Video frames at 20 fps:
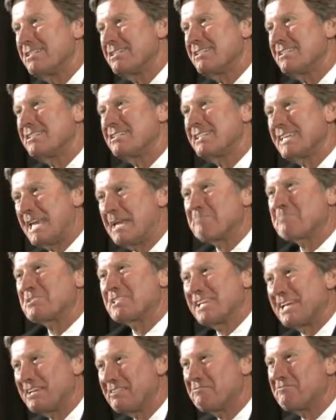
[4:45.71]
uh,
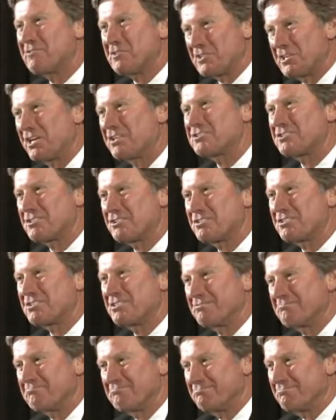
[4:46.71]
campsite for youngsters
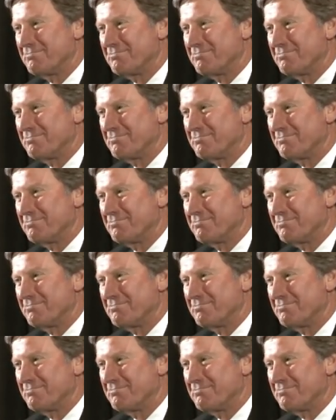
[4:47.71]
and